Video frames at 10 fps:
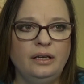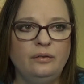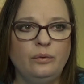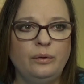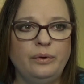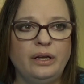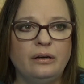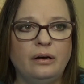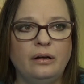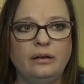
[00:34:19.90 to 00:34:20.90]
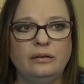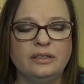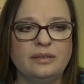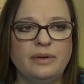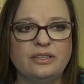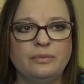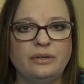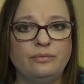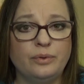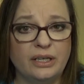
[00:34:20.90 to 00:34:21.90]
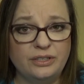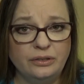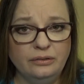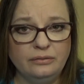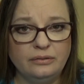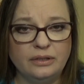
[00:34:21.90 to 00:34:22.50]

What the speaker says: in what we call, it's a measurement of pressure